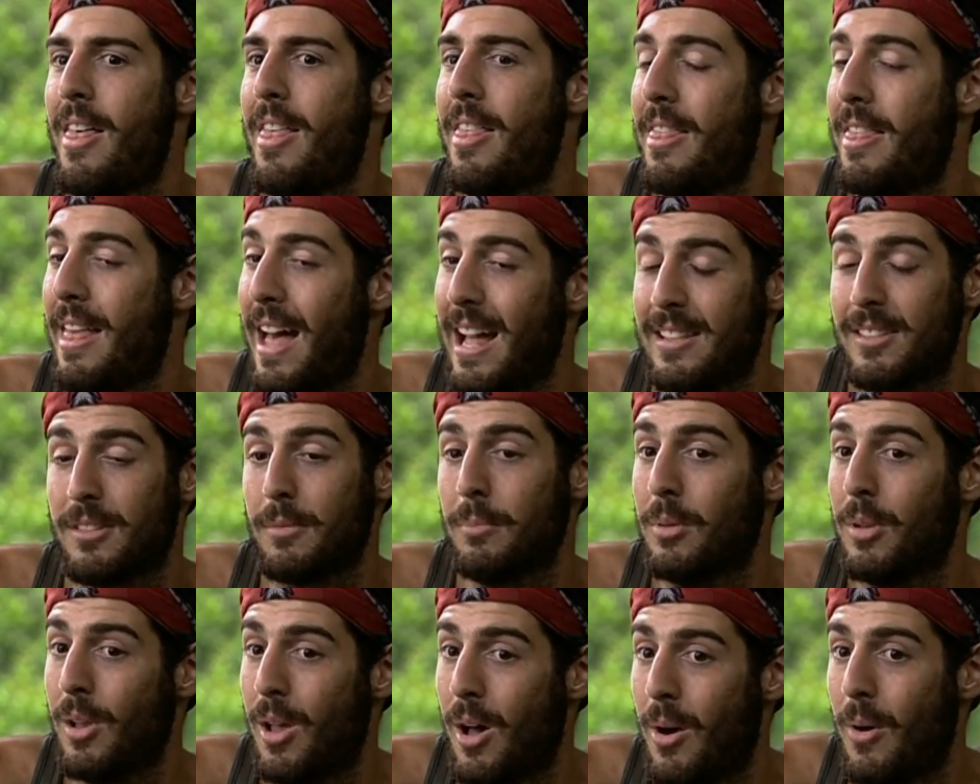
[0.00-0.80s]
That's a
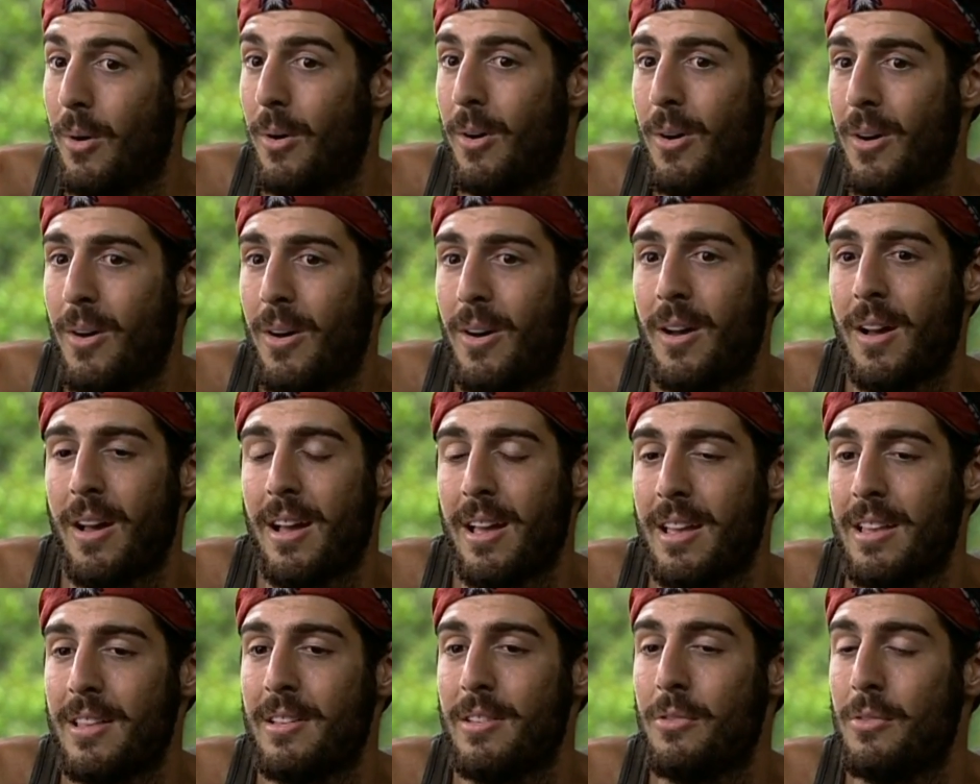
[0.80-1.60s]
blow.
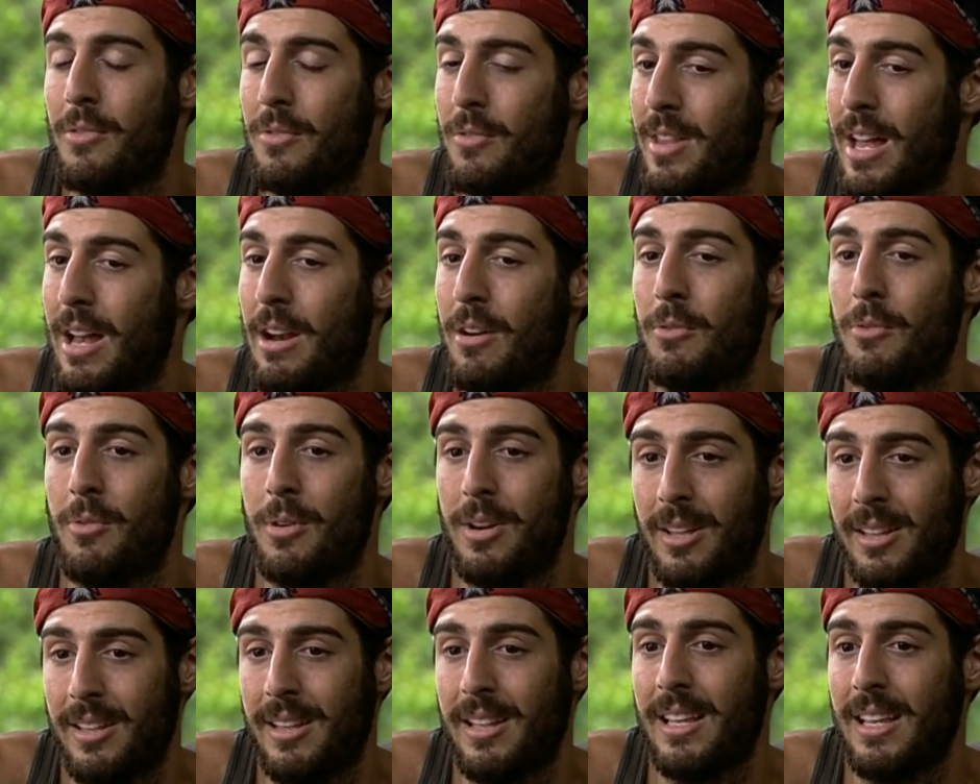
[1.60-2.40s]
That
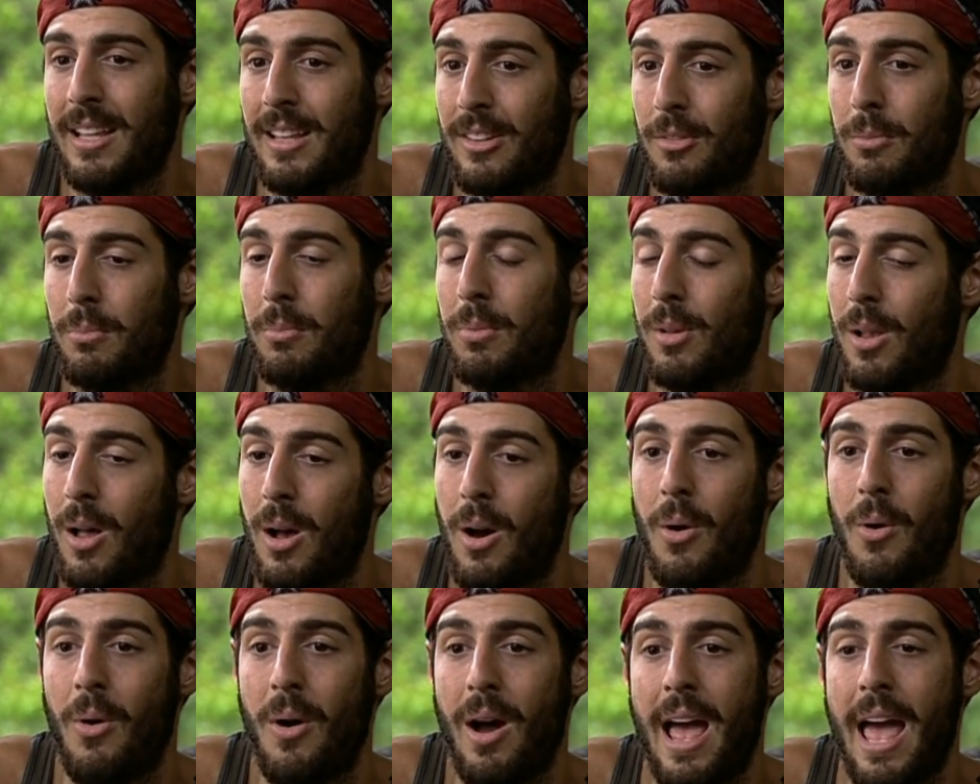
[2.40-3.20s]
really is a
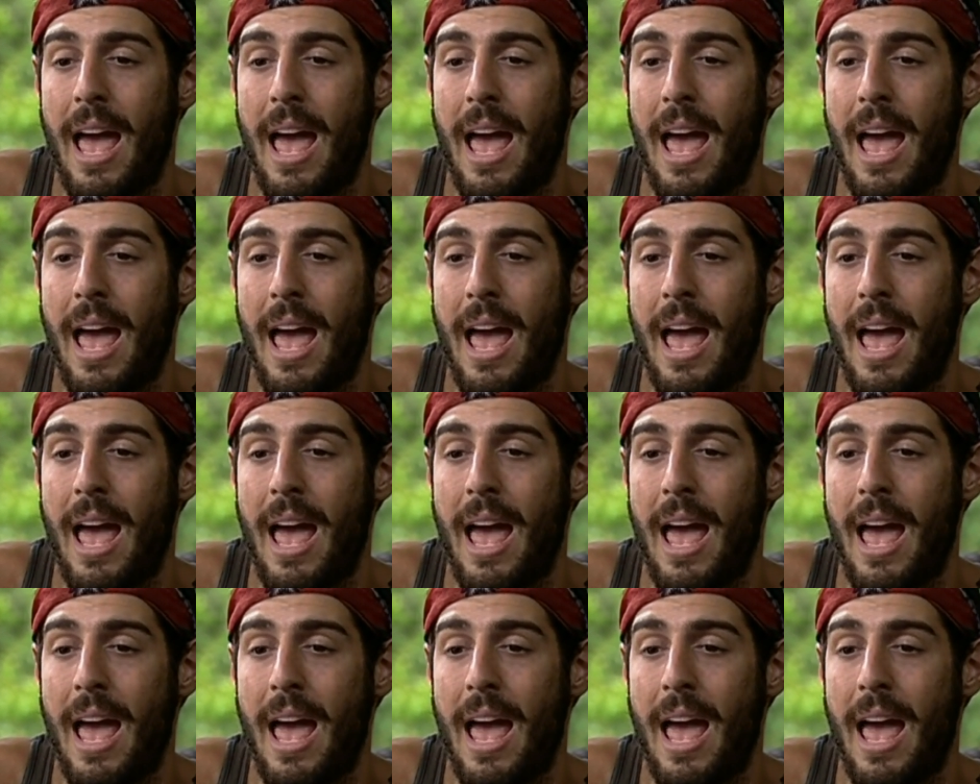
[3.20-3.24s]
blow.